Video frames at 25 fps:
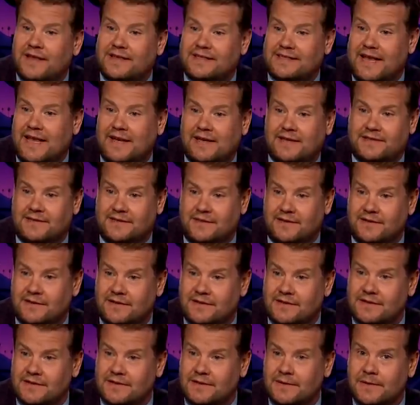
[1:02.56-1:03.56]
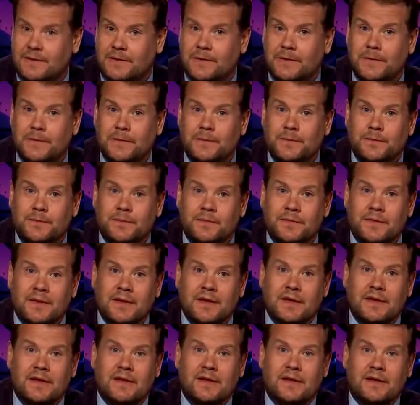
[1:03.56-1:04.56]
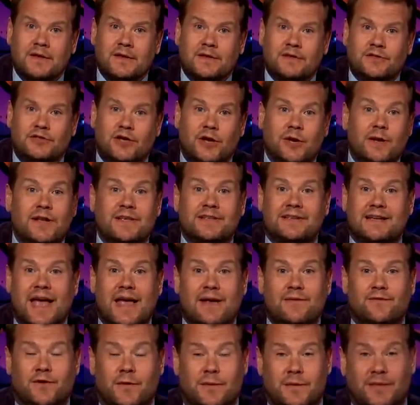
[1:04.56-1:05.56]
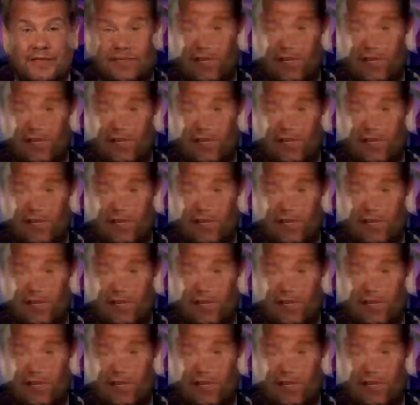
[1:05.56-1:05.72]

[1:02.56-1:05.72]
his innocence. Julius came from